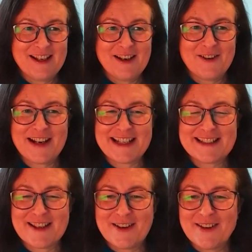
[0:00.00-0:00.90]
Alrighty,
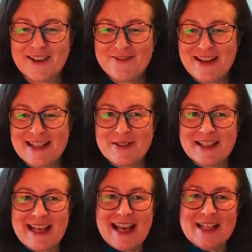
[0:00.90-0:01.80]
so are you ready? We're
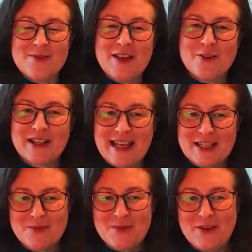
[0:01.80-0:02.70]
going to activate your
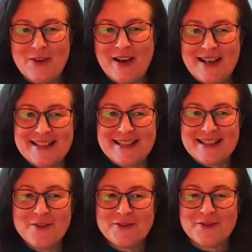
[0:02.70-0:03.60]
connection with your higher
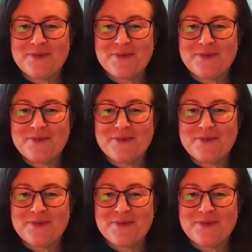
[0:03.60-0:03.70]
self.